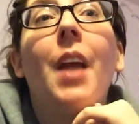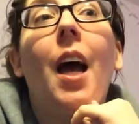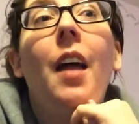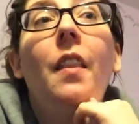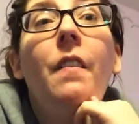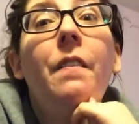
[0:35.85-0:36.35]

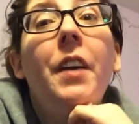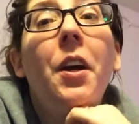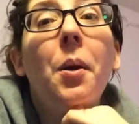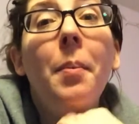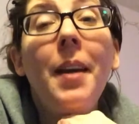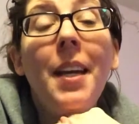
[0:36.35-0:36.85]
And the
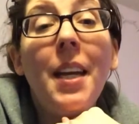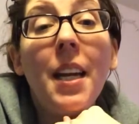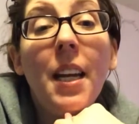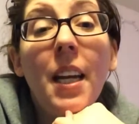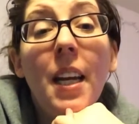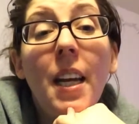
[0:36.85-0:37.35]
very
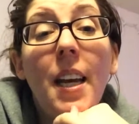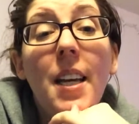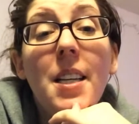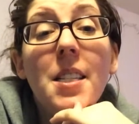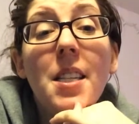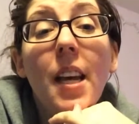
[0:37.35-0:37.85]
beginning
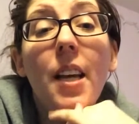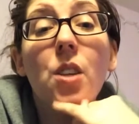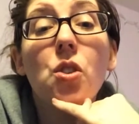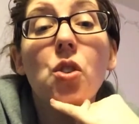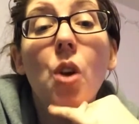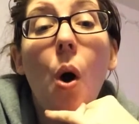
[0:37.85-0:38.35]
is like
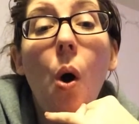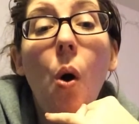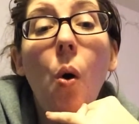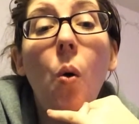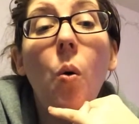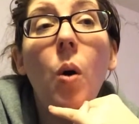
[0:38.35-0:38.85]

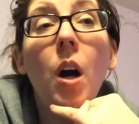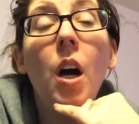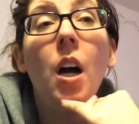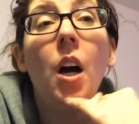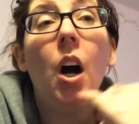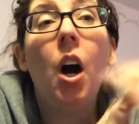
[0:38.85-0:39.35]
so
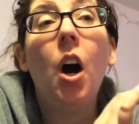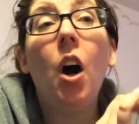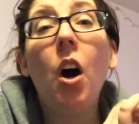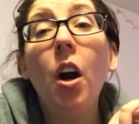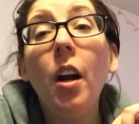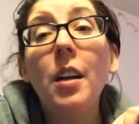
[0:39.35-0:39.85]

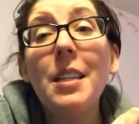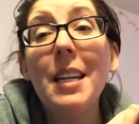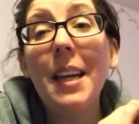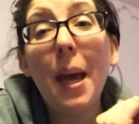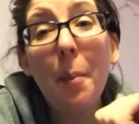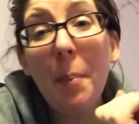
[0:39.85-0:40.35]
hard to
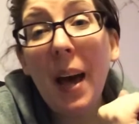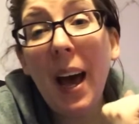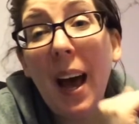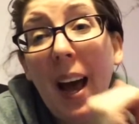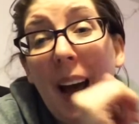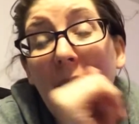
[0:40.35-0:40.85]
get
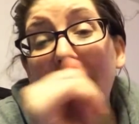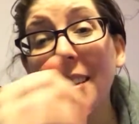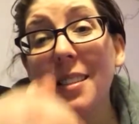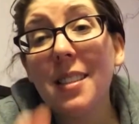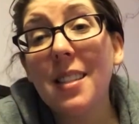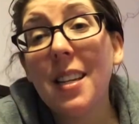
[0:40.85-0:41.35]

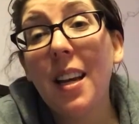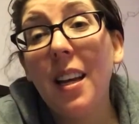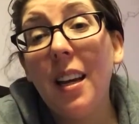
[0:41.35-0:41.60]
past.